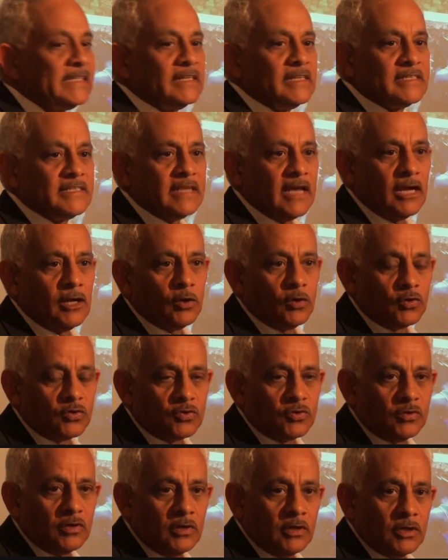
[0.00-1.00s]
metal
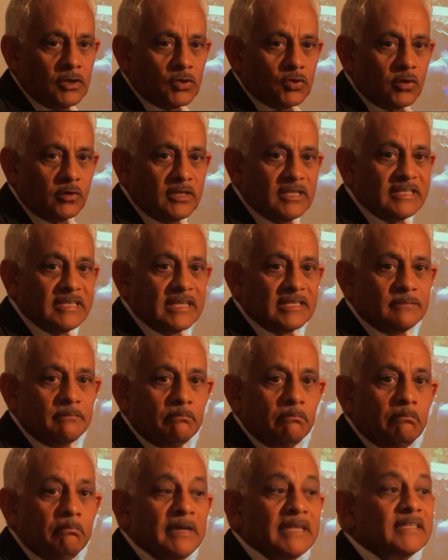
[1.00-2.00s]
silos. So this
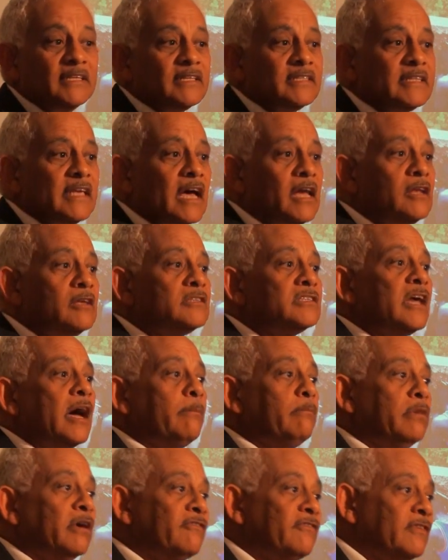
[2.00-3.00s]
is metal silos
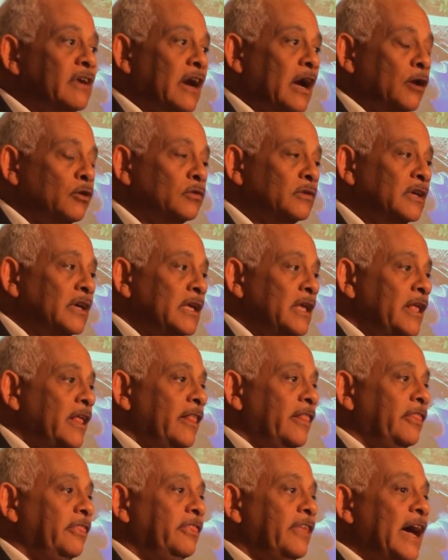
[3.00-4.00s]
above ground
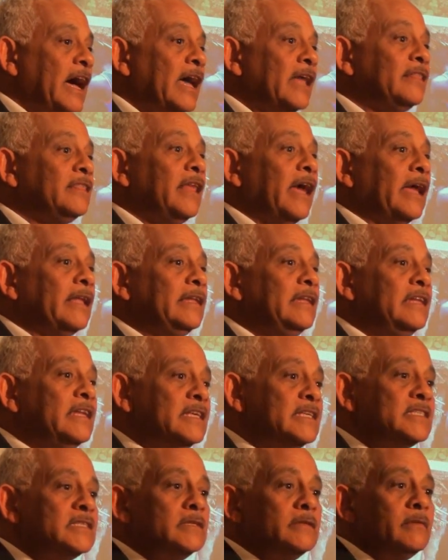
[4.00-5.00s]
that at
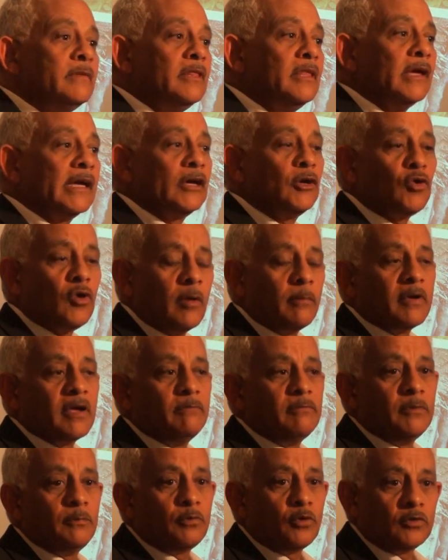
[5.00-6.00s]
least the crop
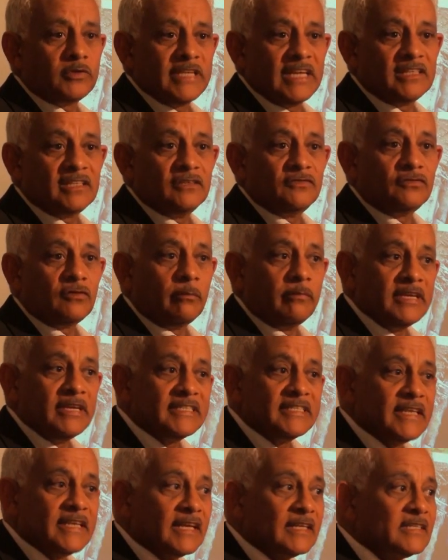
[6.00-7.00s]
can be protected from
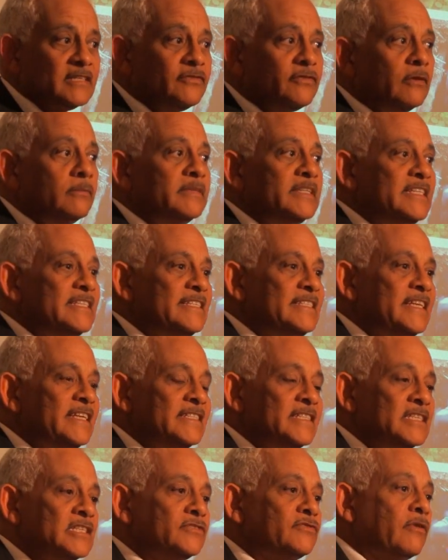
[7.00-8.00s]
insects, from
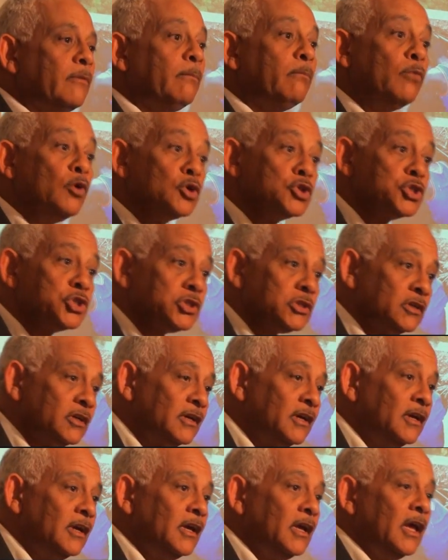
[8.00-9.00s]
diseases, from
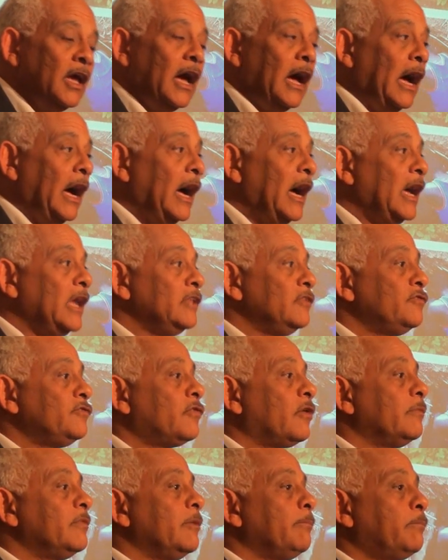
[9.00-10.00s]
moisture, and
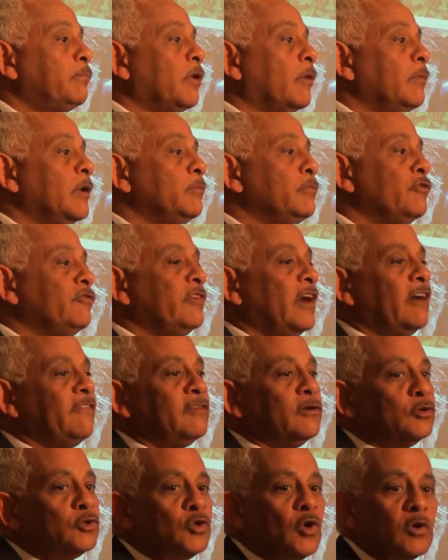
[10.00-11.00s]
from the problem of
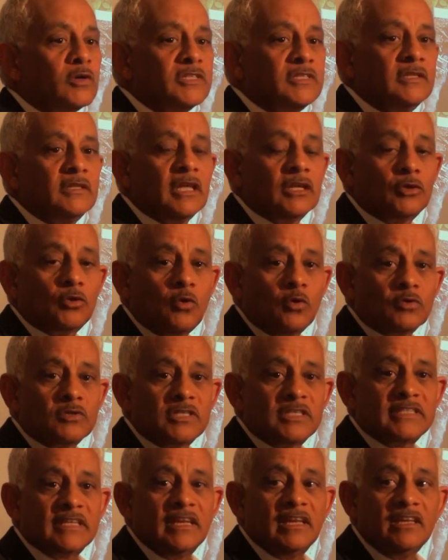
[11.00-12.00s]
aflatoxin that
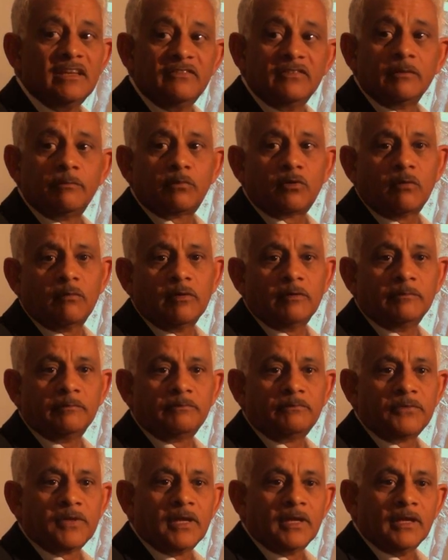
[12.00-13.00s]
causes a liver problem.
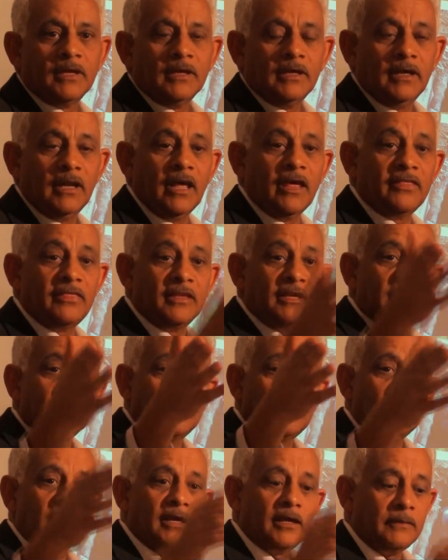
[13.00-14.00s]
And I
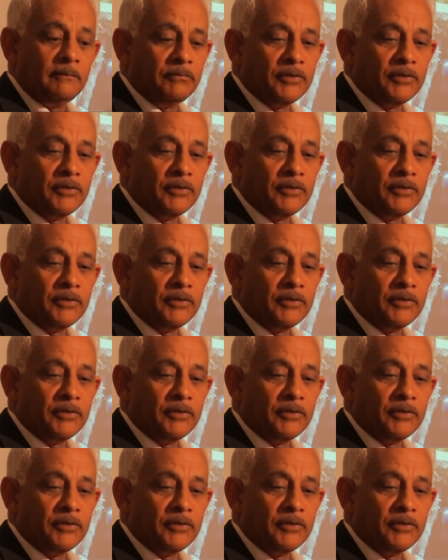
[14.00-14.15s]
think